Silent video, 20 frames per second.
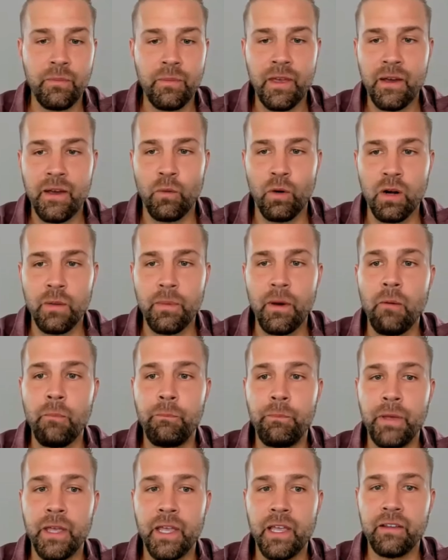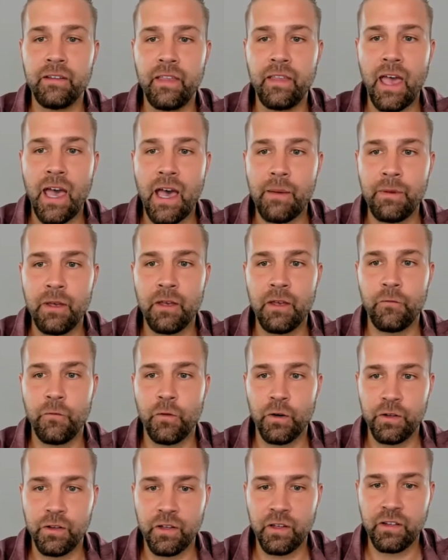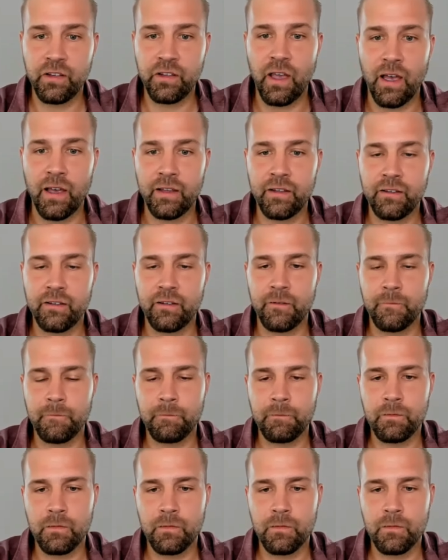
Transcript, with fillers: it, man. What about biggest habit for success?